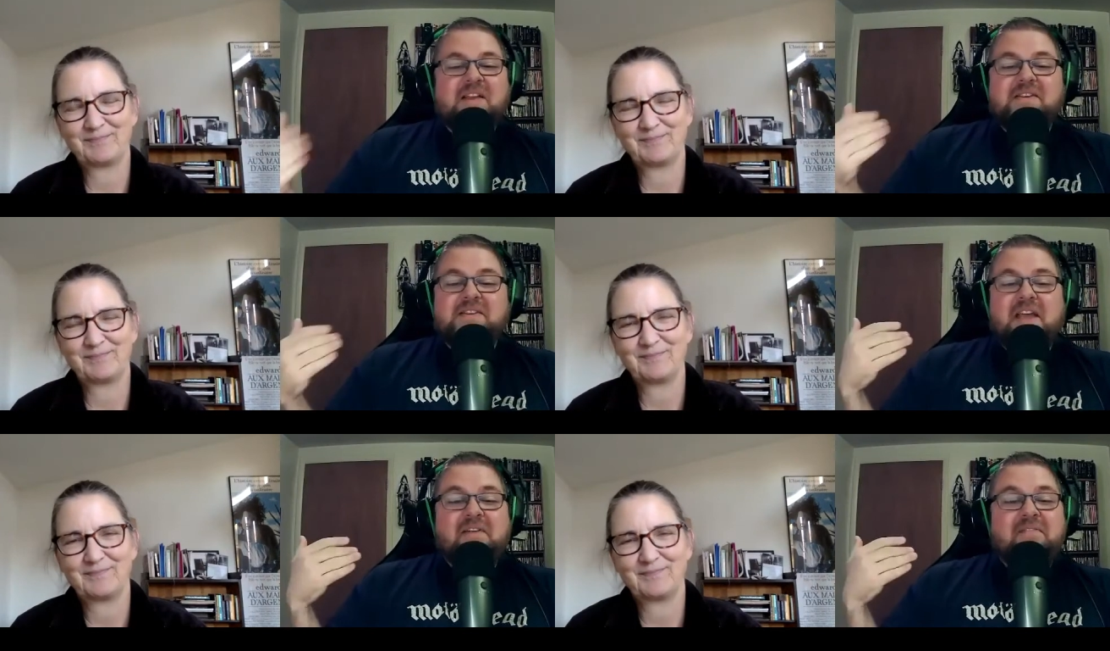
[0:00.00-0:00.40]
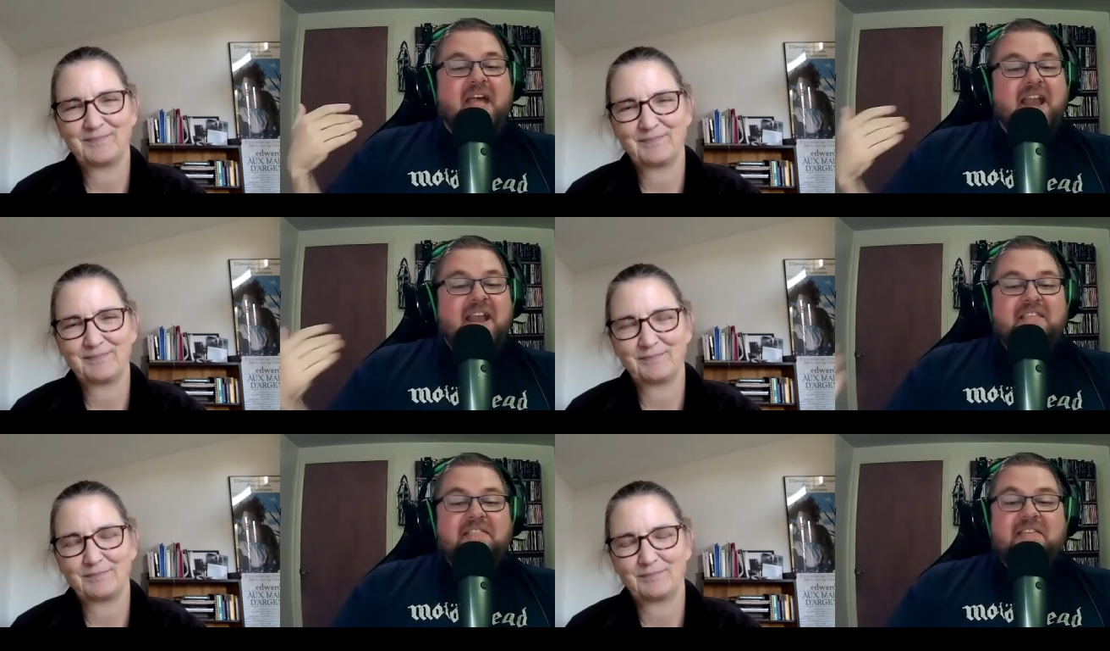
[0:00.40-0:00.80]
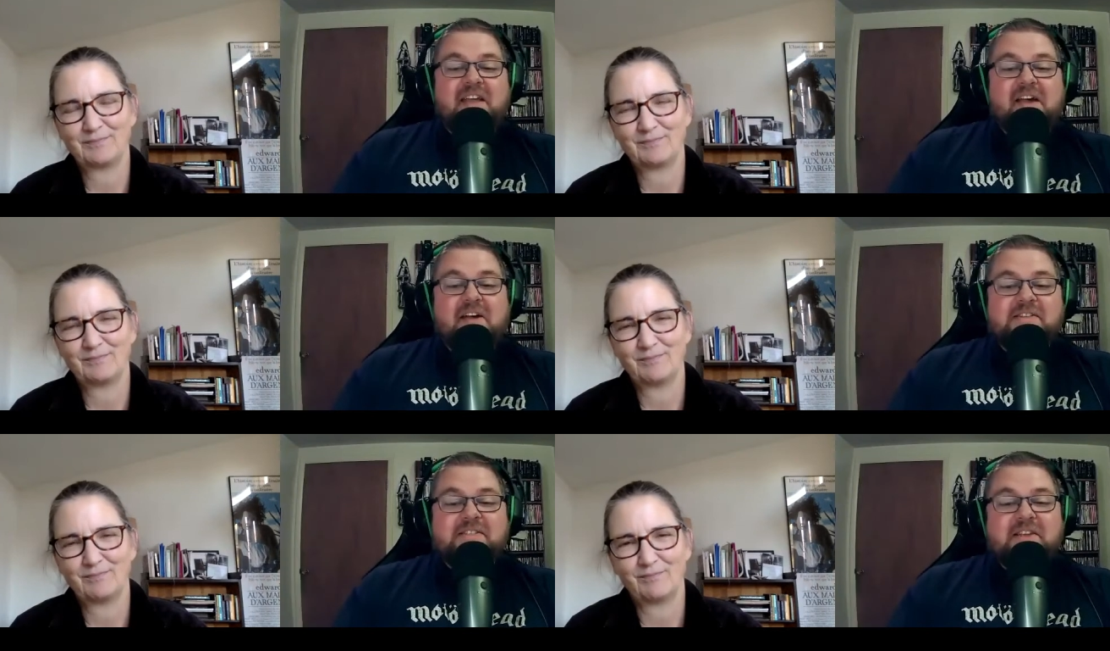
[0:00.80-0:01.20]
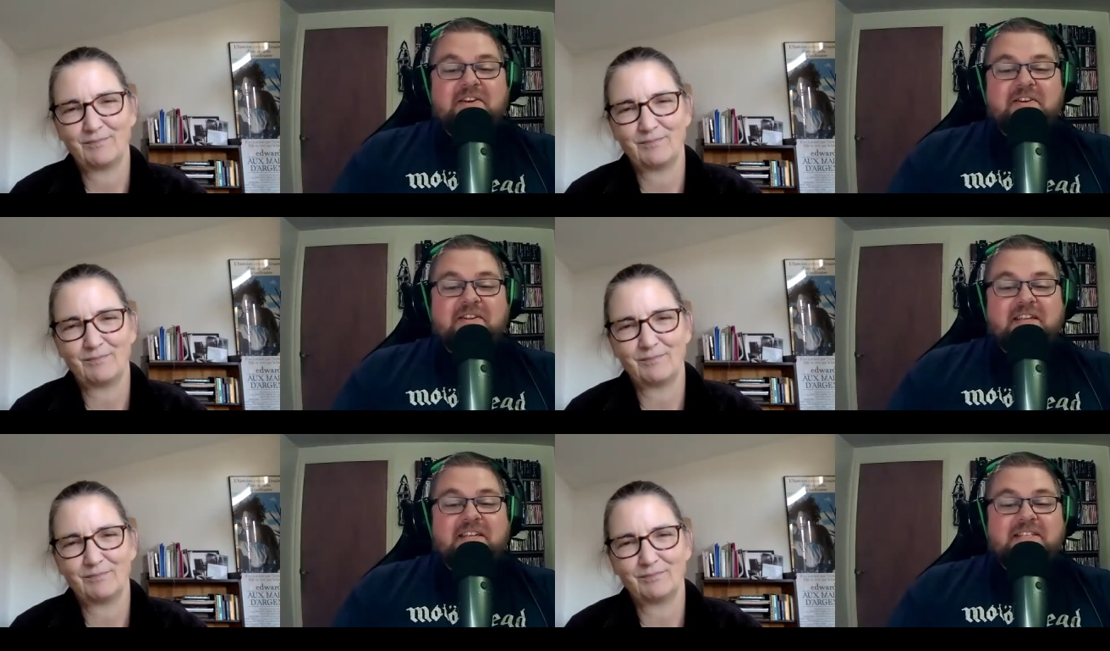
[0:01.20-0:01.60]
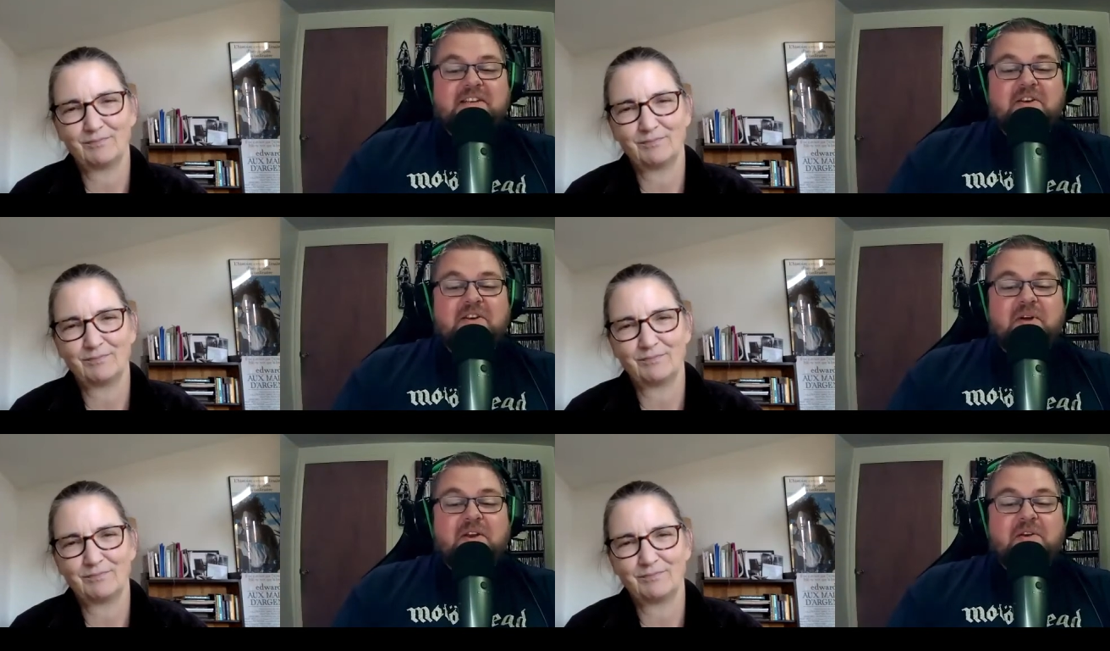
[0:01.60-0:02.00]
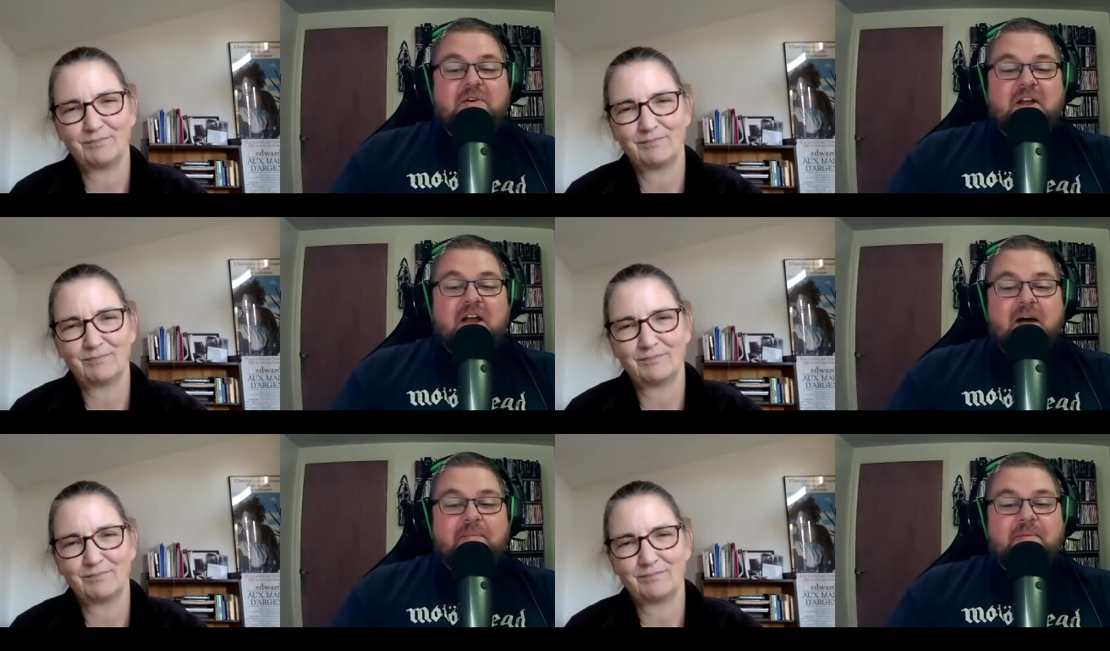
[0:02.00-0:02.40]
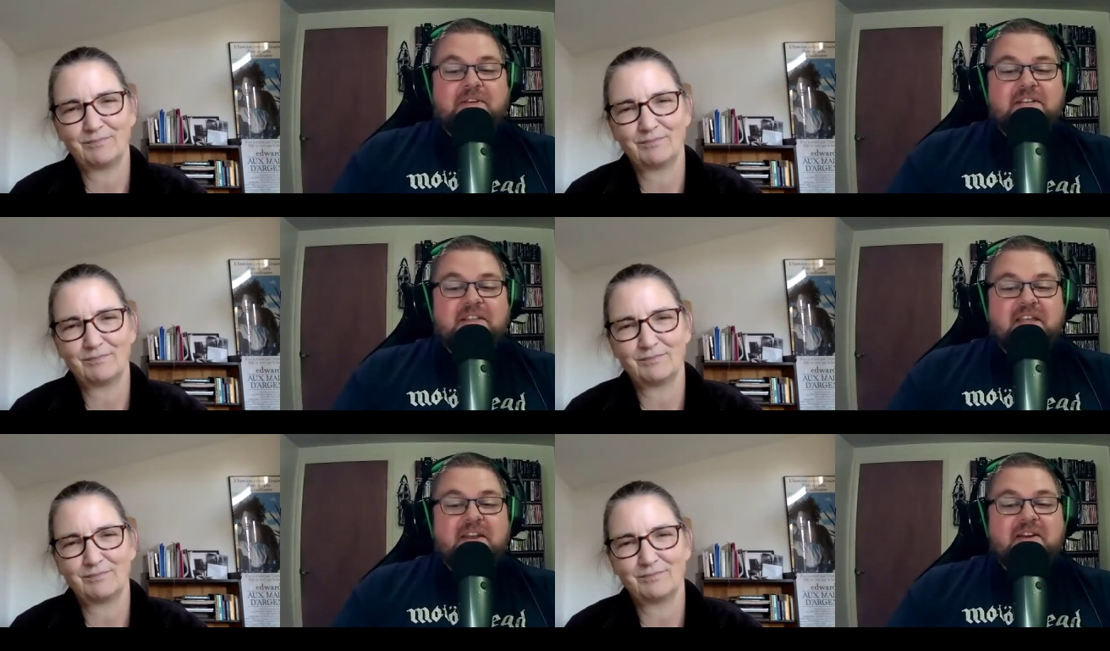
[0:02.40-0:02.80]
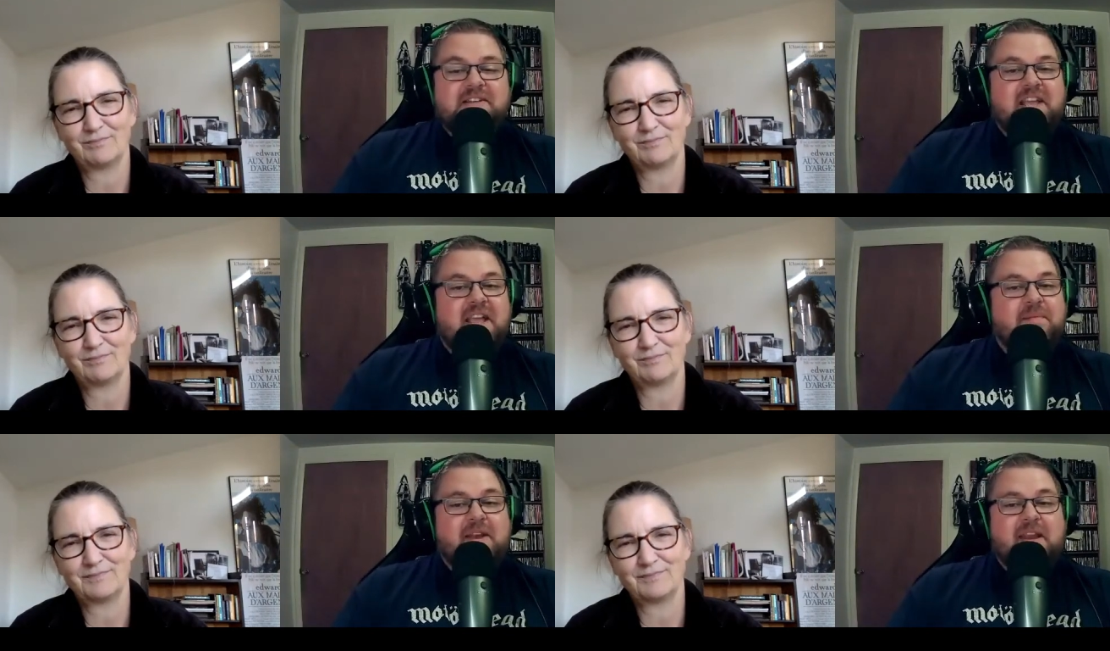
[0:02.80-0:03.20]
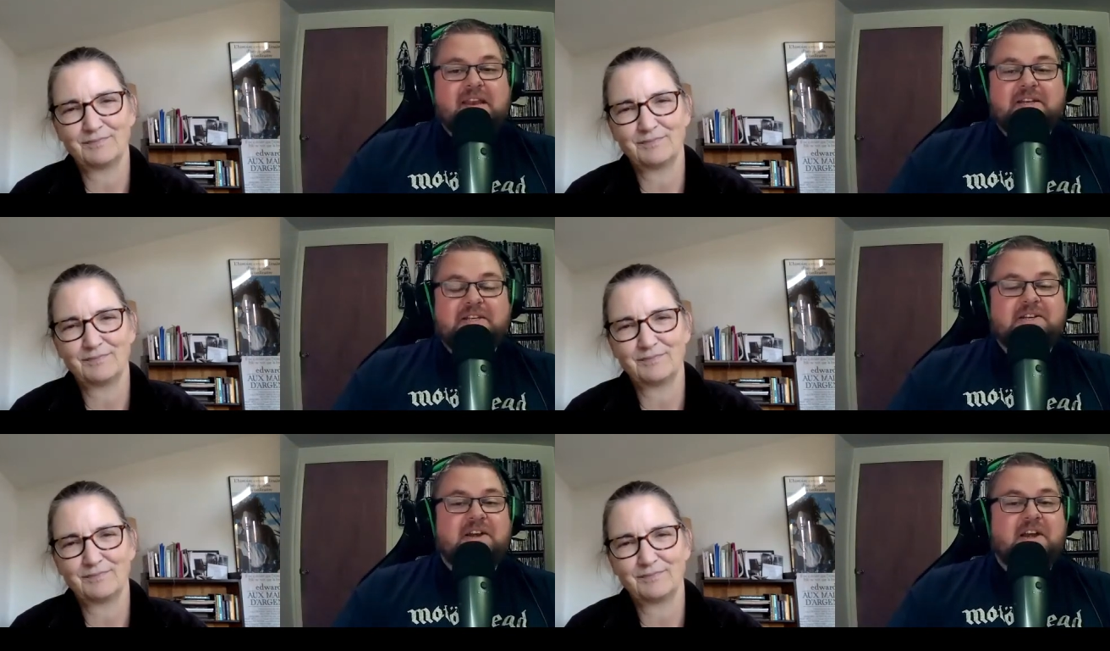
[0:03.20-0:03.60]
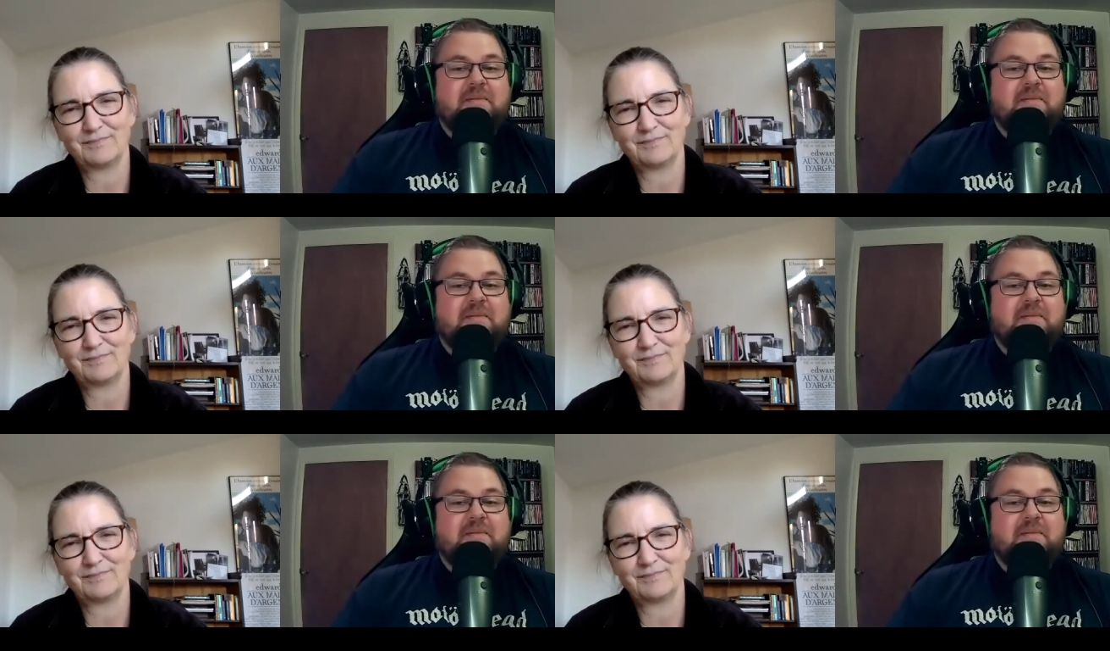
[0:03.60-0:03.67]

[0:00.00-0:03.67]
Speaker 1: do you have anything else on your list that you're wanting to accomplish in the entertainment industry?